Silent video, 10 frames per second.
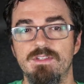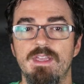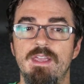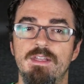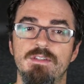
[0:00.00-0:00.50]

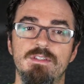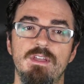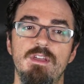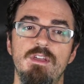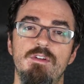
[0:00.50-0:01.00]
and
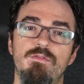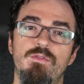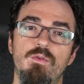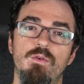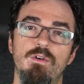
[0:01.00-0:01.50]

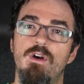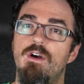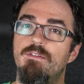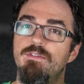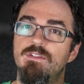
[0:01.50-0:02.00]
for
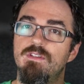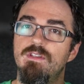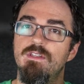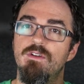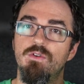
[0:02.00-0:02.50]

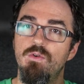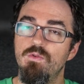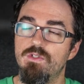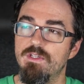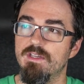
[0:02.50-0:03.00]
obviously
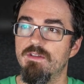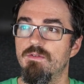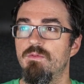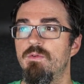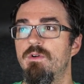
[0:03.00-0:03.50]
acoustic
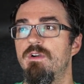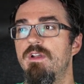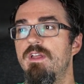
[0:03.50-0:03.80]
or